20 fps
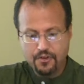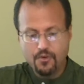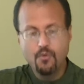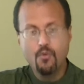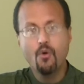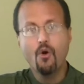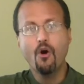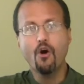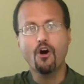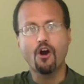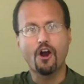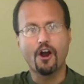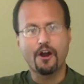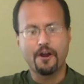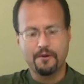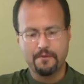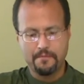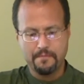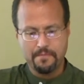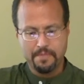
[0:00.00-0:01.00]
for war
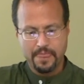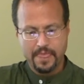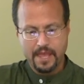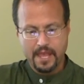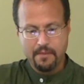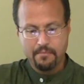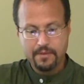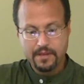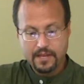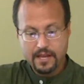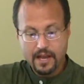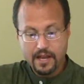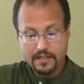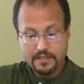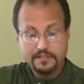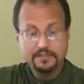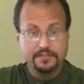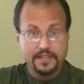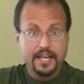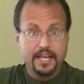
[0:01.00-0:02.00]

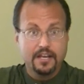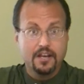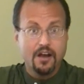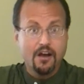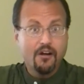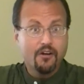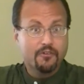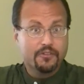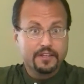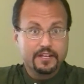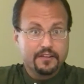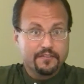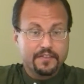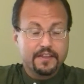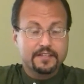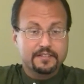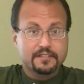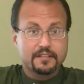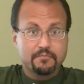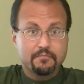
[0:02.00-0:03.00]
because they know that if
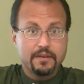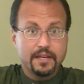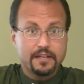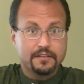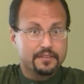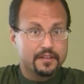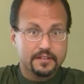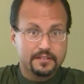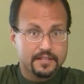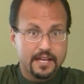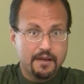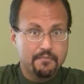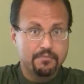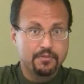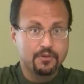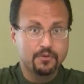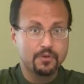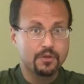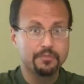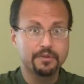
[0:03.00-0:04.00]
they submit, their
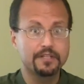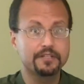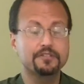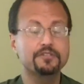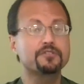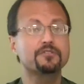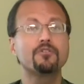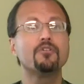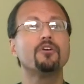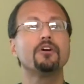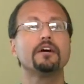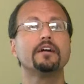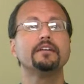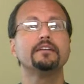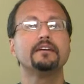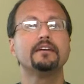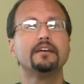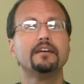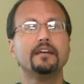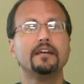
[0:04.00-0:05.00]
temple will be
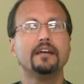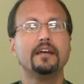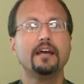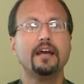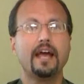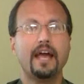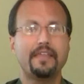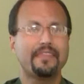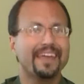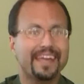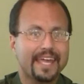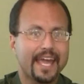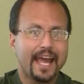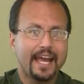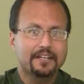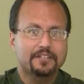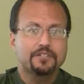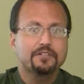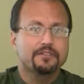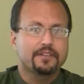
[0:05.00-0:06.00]
destroyed, and they
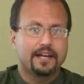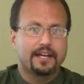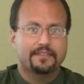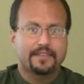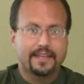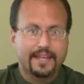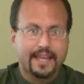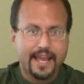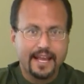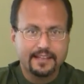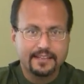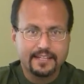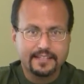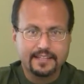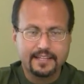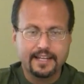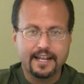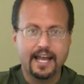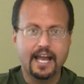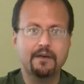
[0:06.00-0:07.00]
can't do that. They can't let
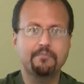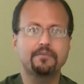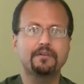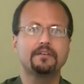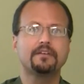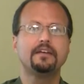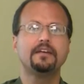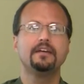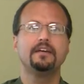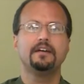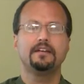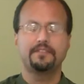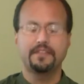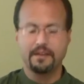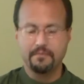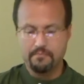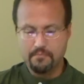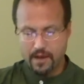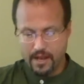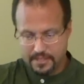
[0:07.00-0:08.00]
that happen.
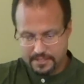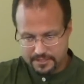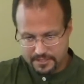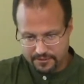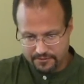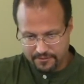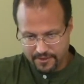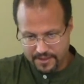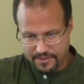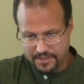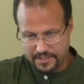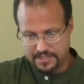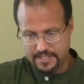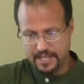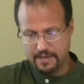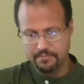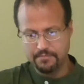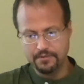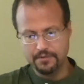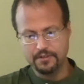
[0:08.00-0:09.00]
They must defend the
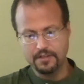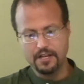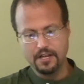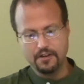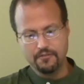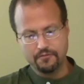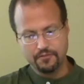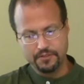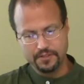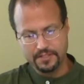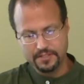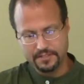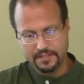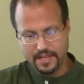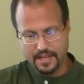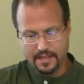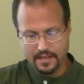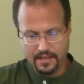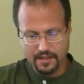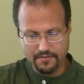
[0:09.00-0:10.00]
temple for the
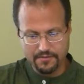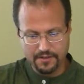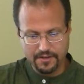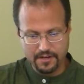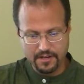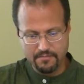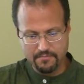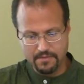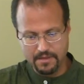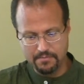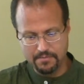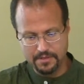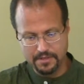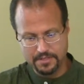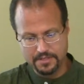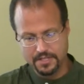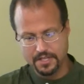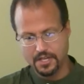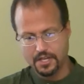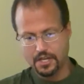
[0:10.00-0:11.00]
sake of their
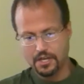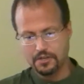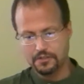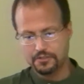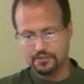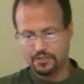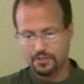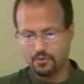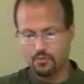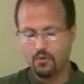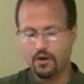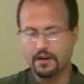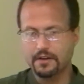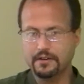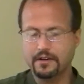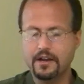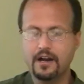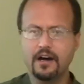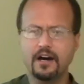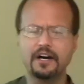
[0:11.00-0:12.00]
commitment to the
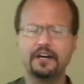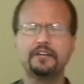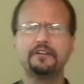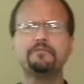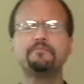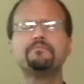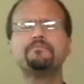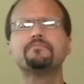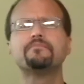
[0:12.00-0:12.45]
one God.